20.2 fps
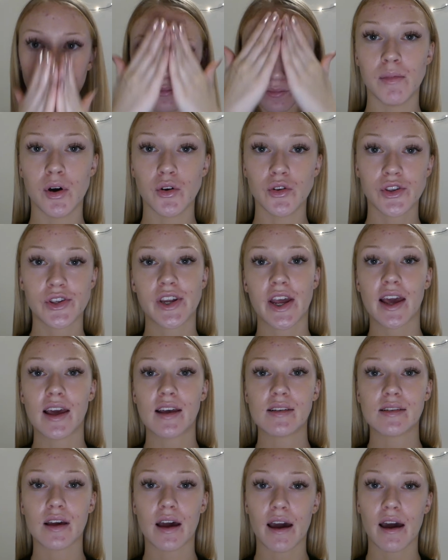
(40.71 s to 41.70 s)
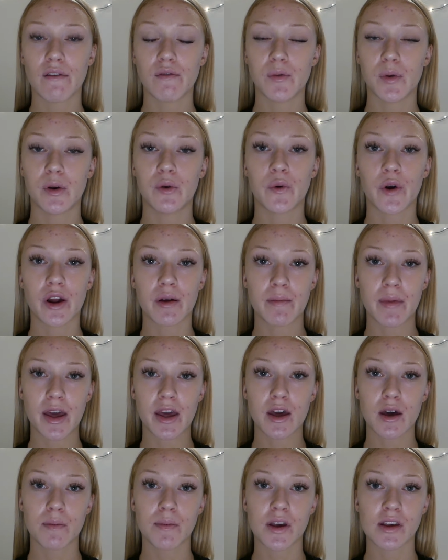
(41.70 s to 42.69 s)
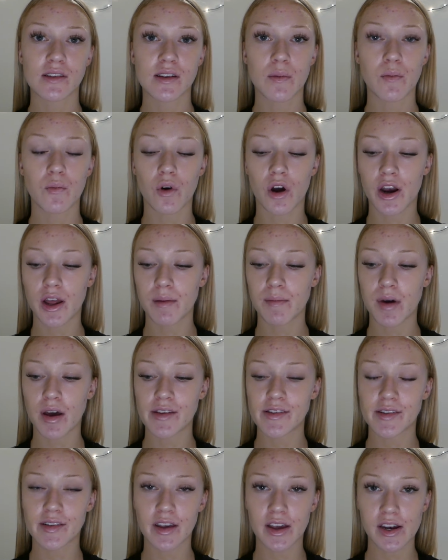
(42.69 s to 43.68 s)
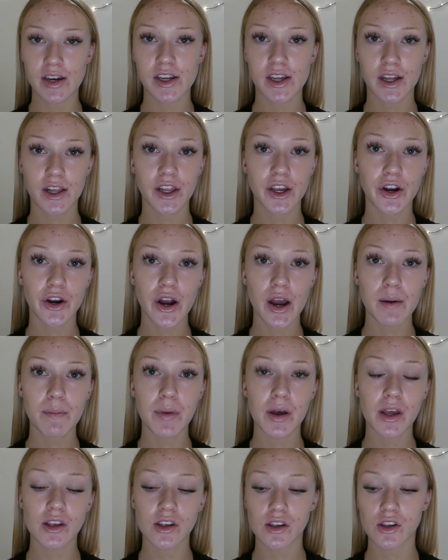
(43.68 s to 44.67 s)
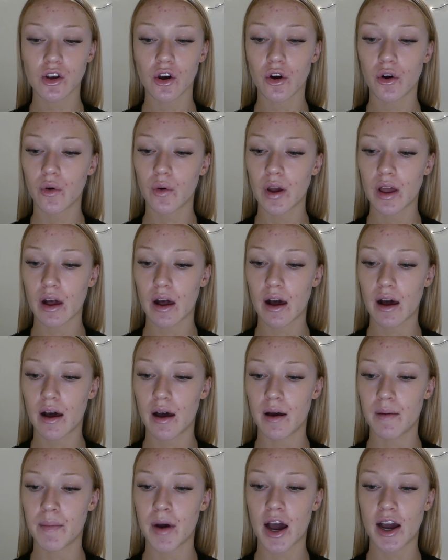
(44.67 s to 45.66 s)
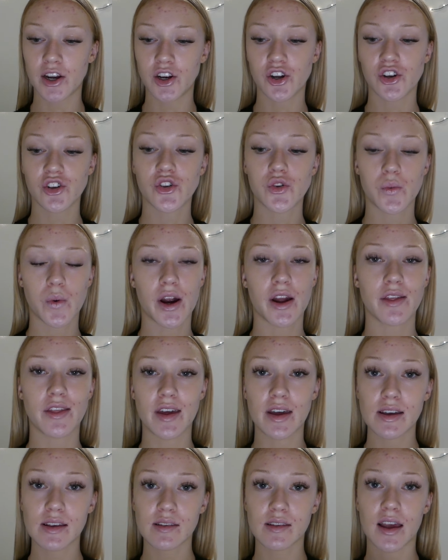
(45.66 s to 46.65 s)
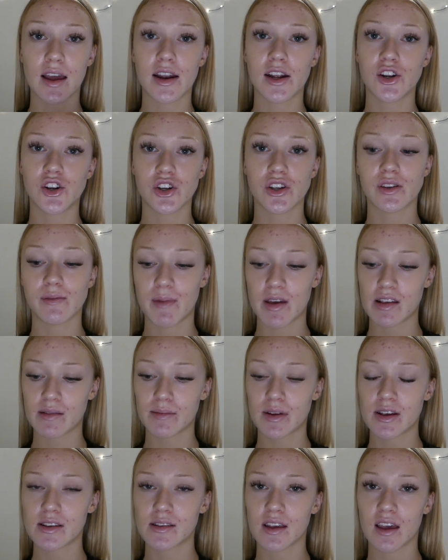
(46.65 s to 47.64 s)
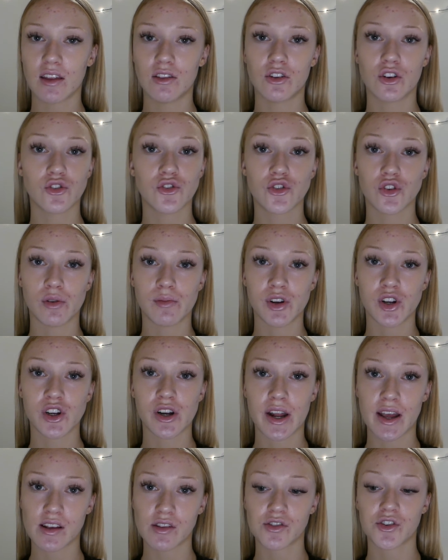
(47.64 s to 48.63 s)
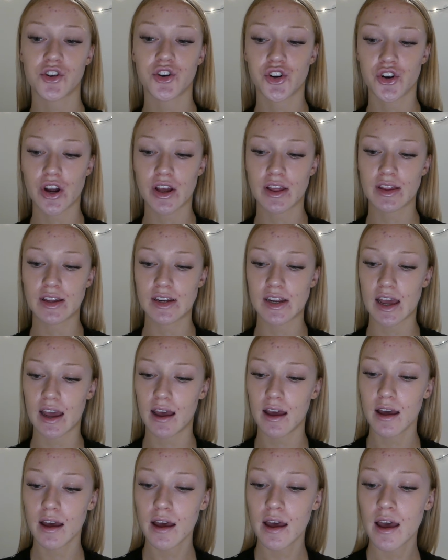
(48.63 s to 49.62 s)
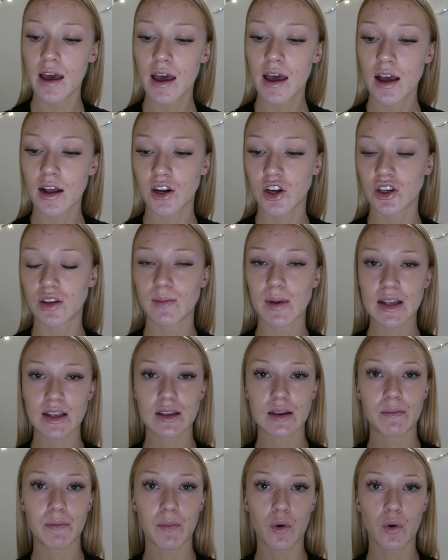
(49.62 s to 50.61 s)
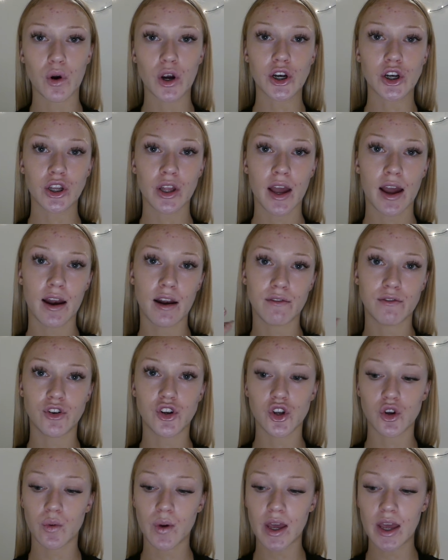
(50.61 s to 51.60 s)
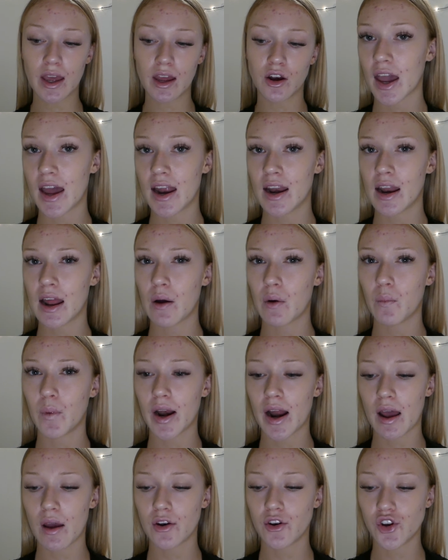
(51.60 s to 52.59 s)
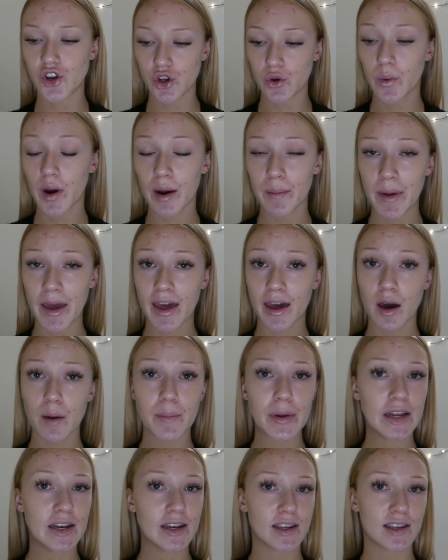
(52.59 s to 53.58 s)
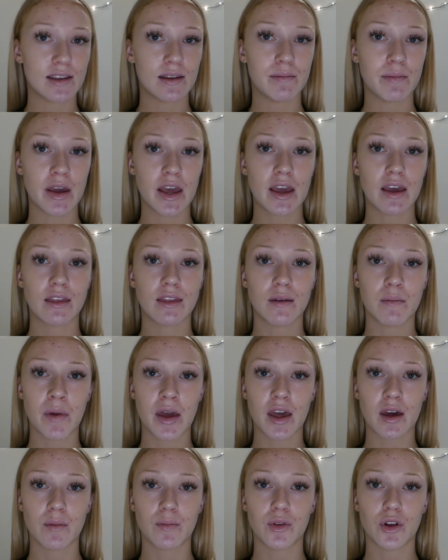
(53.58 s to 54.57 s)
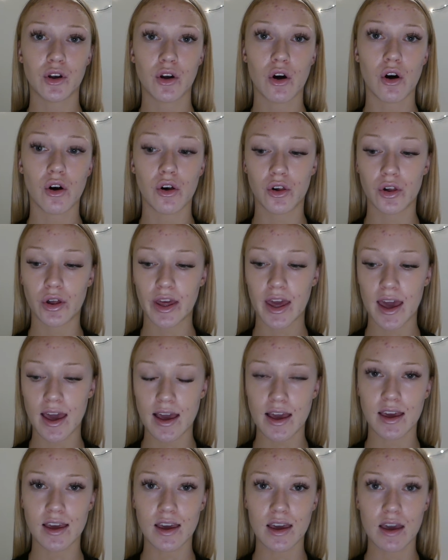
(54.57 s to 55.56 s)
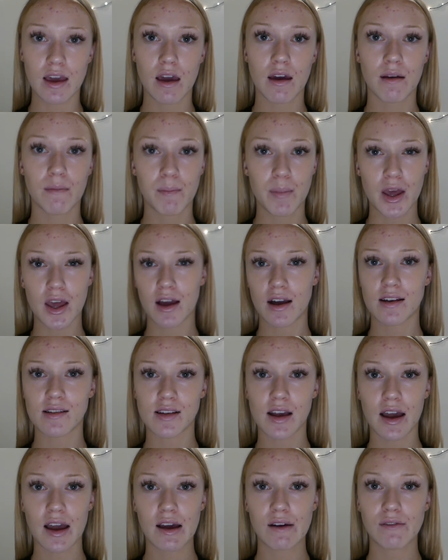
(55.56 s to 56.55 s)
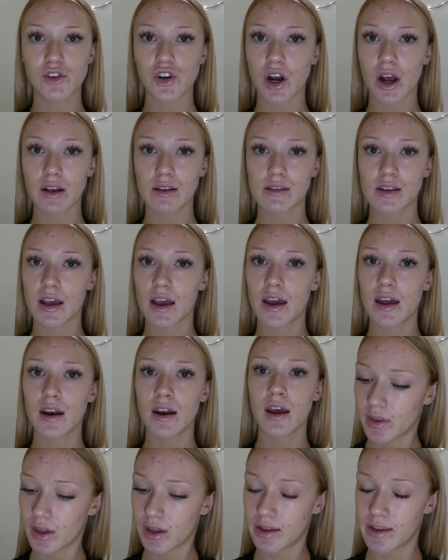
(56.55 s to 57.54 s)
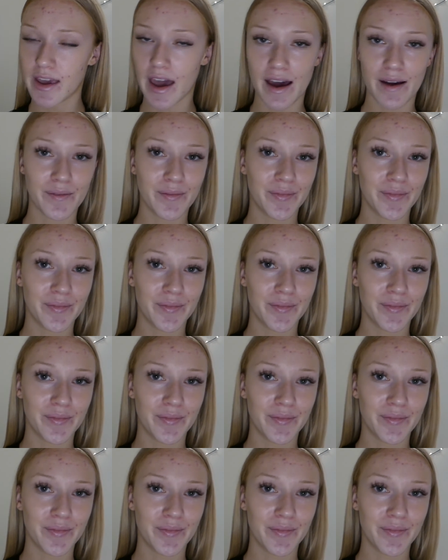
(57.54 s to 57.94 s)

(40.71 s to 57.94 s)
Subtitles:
Most days I haven't been wearing makeup because I'm wanting my skin to clear up, so I just wear this and it just makes my skin look so much nicer during the day. Just makes it more kind of dewy, and when I do wear makeup, it doesn't make the makeup look all cakey because I have dry skin. Yeah.